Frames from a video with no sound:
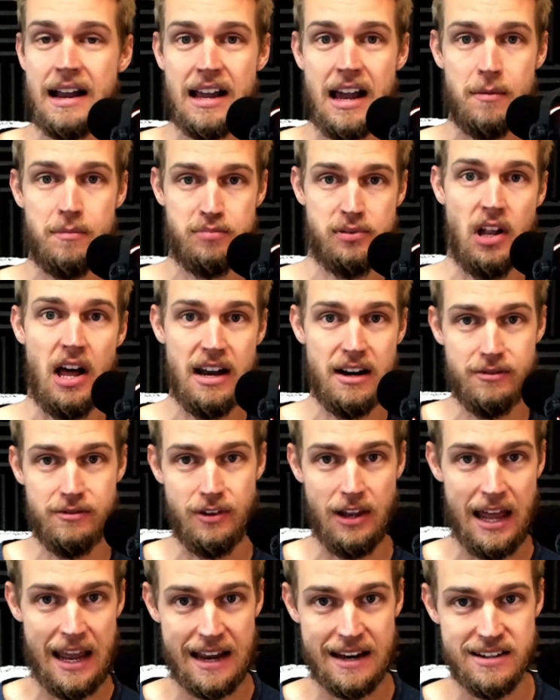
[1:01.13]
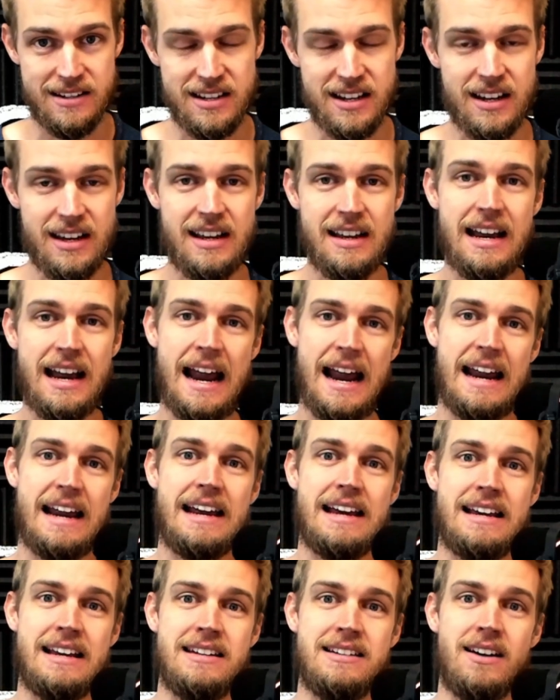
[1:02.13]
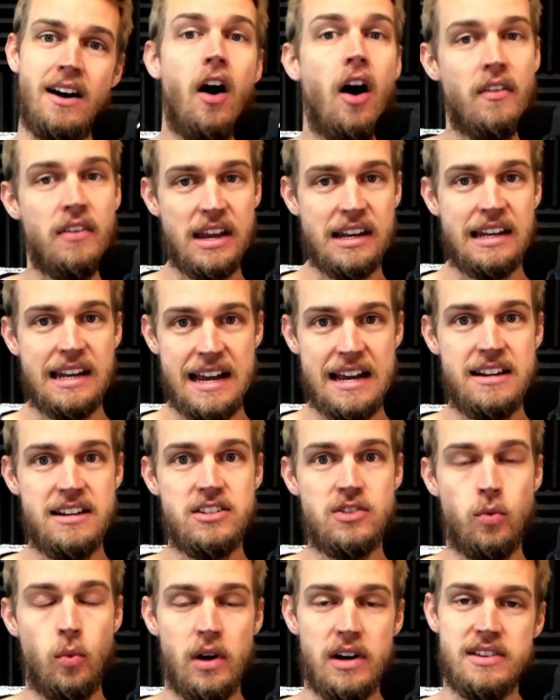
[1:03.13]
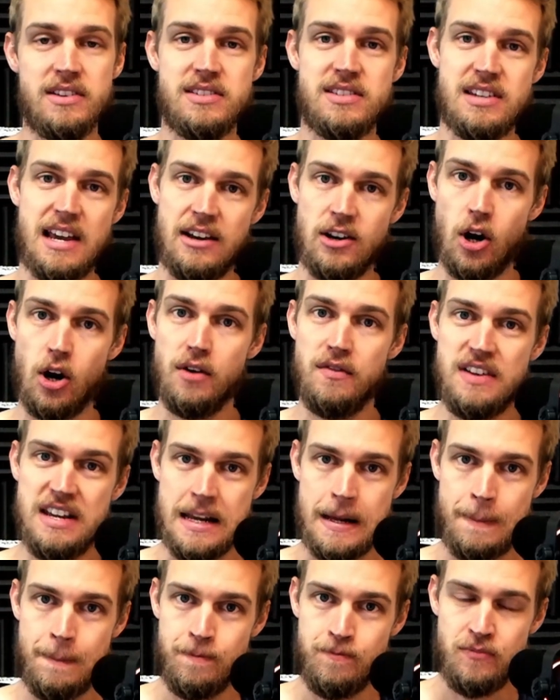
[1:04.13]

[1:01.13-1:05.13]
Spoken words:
a plot of land, and on that land was an RV.